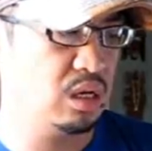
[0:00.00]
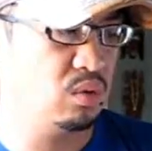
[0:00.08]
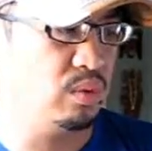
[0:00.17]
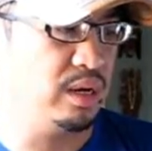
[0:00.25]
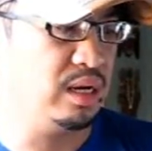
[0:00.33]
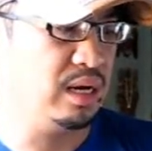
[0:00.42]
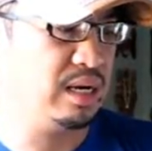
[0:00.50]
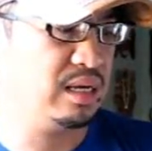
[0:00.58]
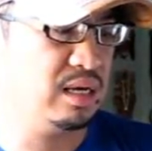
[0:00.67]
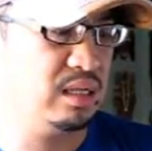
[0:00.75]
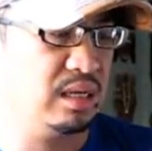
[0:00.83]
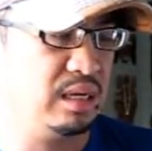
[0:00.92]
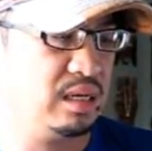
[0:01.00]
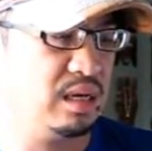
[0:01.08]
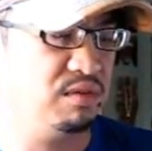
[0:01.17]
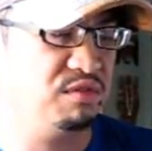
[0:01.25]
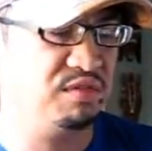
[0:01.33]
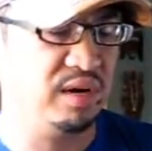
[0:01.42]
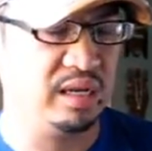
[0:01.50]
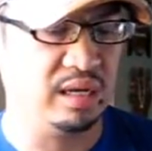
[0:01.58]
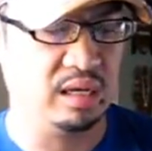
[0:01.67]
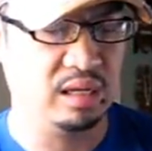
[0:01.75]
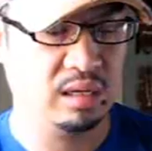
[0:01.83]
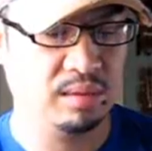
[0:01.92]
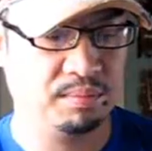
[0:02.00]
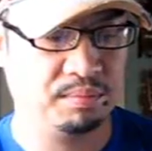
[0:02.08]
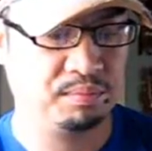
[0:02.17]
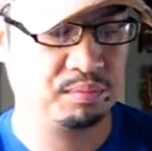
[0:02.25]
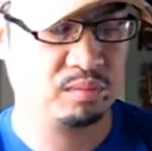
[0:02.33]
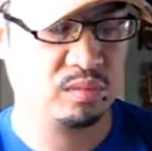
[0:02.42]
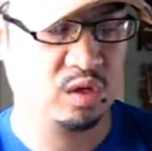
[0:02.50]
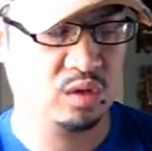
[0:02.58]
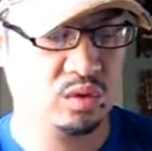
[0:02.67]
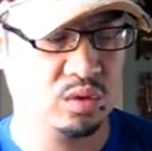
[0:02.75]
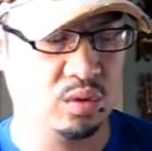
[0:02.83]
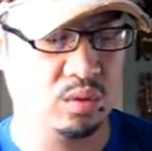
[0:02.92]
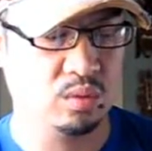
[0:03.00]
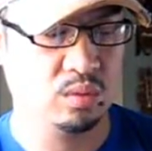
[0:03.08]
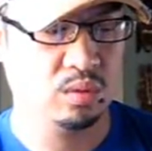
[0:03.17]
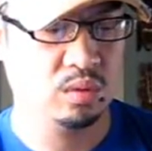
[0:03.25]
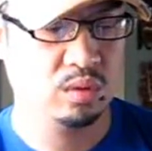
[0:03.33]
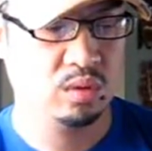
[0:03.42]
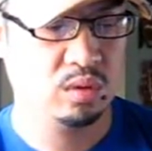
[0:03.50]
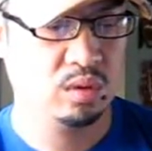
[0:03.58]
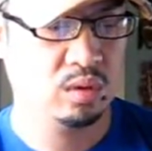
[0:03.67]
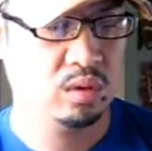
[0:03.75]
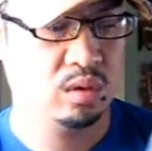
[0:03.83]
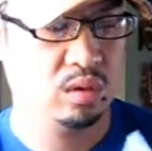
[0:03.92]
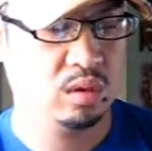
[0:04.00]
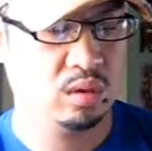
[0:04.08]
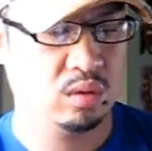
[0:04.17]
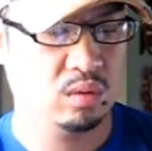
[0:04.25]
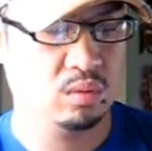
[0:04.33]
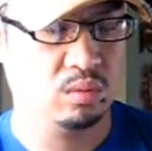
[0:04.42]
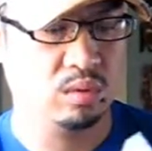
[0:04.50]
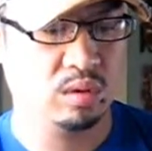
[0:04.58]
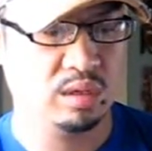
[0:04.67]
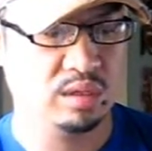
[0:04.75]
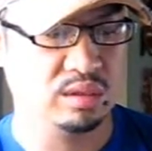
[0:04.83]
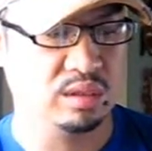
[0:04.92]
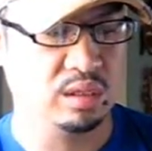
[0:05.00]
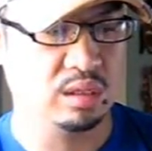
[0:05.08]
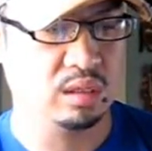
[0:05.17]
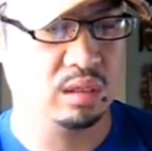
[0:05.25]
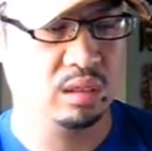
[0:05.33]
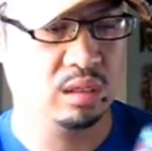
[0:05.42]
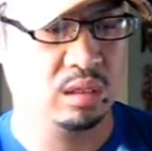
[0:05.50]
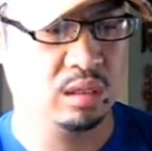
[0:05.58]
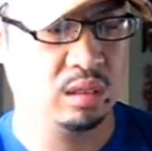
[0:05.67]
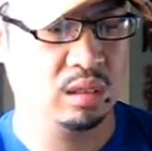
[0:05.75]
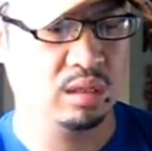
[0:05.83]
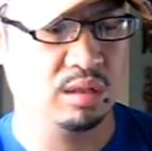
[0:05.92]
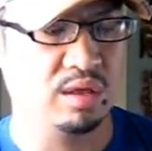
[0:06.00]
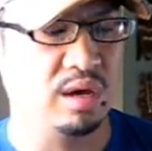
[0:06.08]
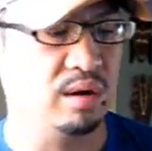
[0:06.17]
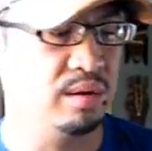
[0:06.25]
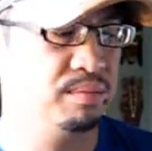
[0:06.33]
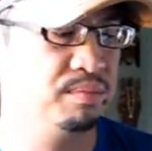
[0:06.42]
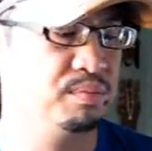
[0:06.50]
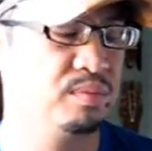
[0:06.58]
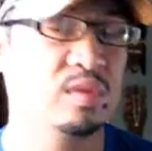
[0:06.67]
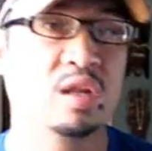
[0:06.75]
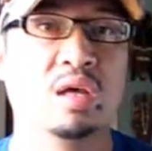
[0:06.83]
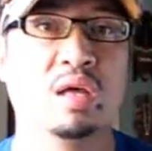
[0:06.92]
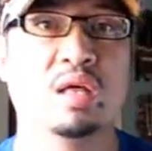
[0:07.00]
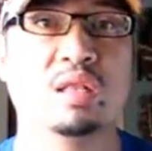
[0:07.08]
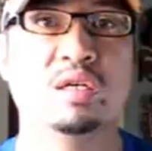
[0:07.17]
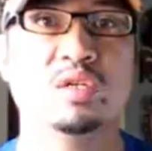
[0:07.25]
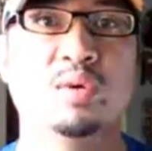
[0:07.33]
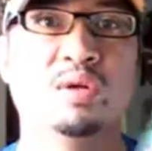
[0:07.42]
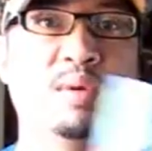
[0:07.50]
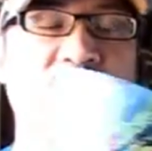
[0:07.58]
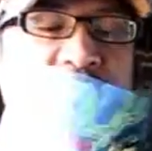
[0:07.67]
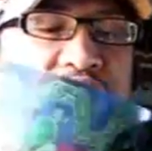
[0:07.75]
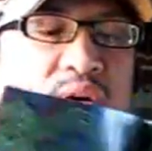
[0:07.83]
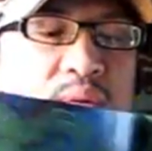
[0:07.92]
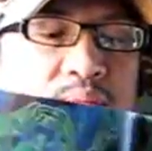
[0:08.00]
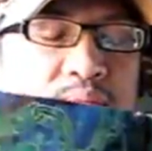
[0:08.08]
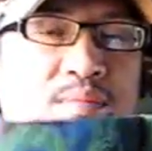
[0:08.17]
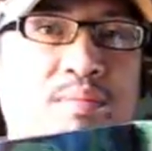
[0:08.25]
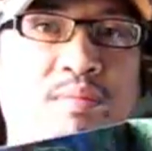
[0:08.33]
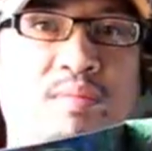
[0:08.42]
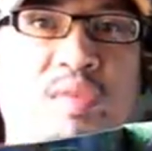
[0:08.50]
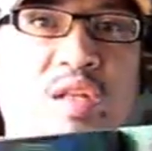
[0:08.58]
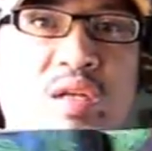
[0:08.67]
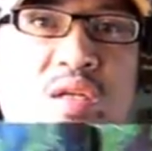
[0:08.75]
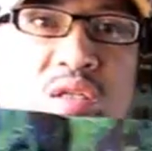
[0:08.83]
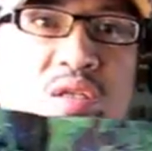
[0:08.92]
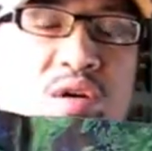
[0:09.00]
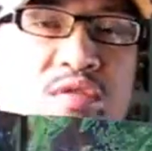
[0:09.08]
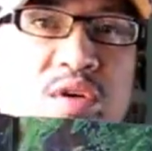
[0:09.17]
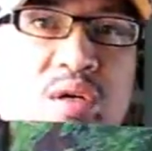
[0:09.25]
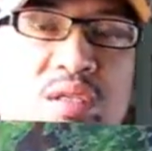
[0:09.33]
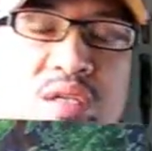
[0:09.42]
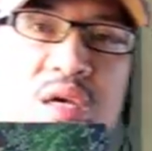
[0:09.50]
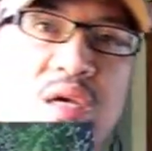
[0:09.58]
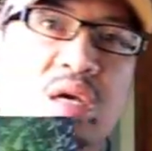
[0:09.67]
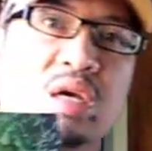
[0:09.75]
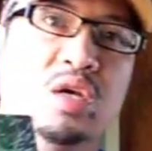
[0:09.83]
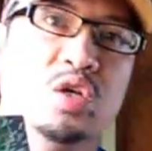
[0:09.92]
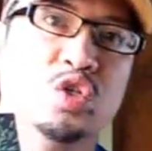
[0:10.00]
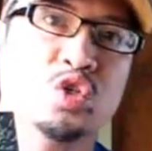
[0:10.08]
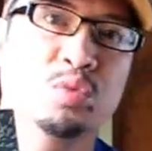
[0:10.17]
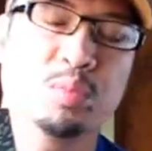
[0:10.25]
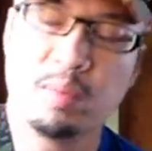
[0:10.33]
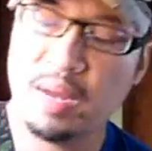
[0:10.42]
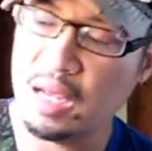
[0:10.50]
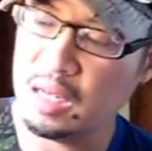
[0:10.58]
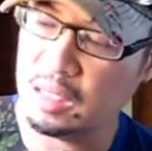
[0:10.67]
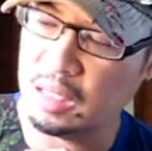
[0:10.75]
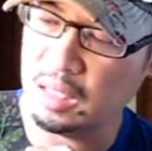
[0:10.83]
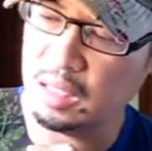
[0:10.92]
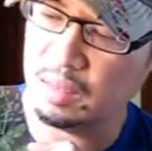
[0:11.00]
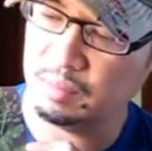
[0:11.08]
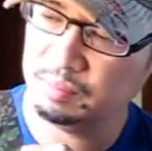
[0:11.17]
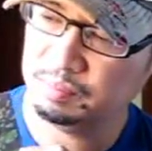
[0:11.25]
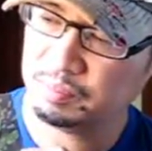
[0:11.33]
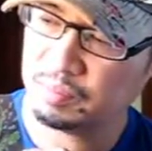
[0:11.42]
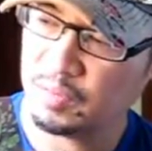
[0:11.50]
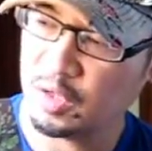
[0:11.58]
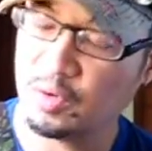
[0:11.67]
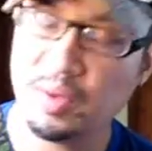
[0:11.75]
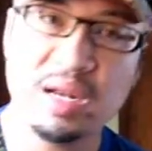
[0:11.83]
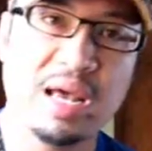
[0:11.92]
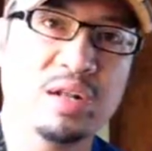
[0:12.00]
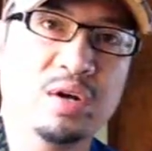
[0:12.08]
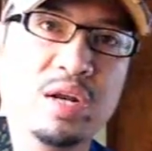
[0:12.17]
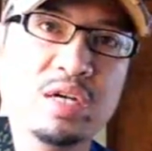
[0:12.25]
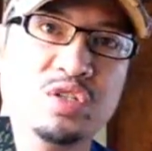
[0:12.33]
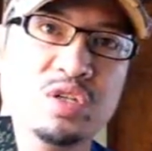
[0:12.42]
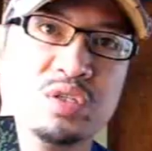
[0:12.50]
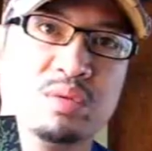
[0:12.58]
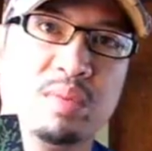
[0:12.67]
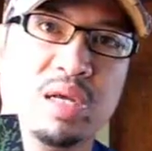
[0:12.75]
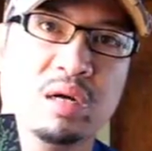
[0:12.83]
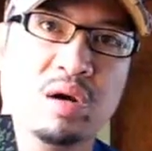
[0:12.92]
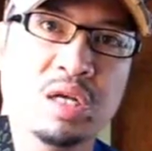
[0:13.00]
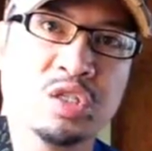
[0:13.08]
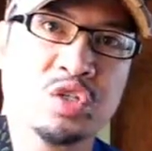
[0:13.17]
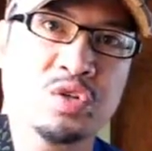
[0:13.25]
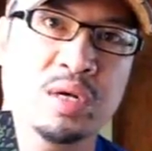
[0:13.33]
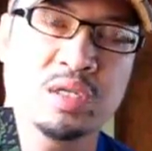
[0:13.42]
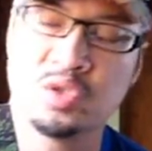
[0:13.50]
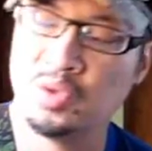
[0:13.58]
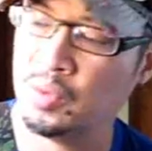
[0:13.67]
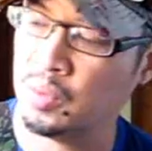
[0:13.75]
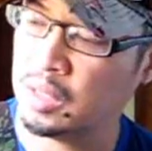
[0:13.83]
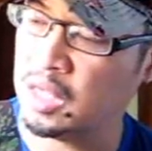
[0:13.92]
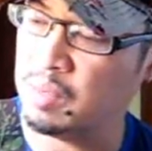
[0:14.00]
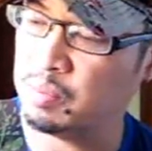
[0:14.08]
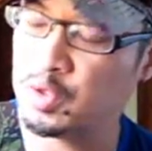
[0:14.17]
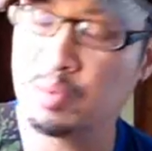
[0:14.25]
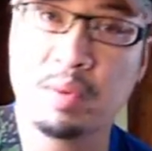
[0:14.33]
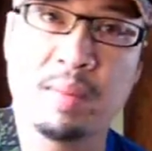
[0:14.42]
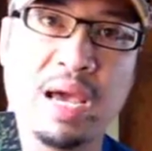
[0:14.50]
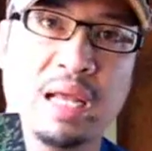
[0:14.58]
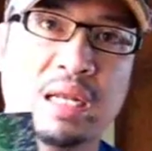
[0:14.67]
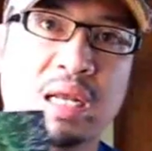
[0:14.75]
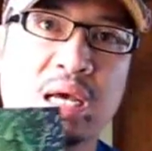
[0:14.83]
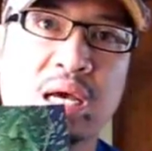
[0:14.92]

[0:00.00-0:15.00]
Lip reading: wait, I can't find it. So where is it? There. This is one of my favorite. So if you can see, Superman, Green Lantern has just made a construct to keep Superman,